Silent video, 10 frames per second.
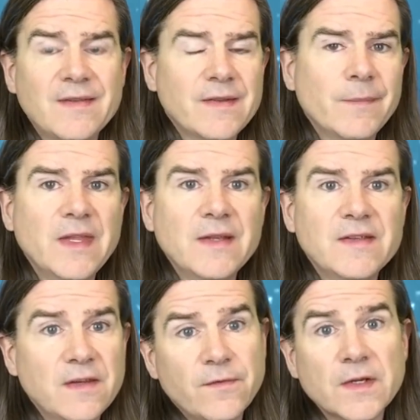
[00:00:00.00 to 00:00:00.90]
it's
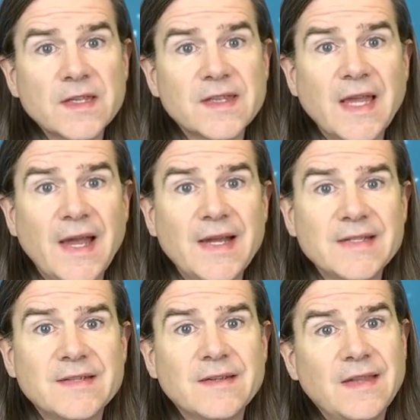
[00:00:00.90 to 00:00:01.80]
something different
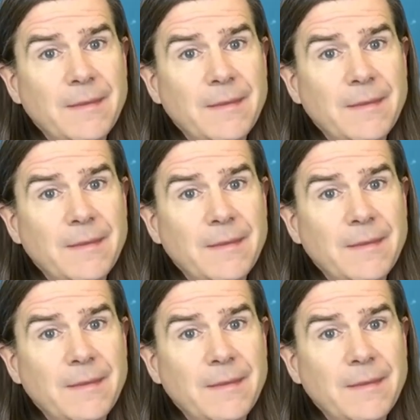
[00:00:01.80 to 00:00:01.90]
that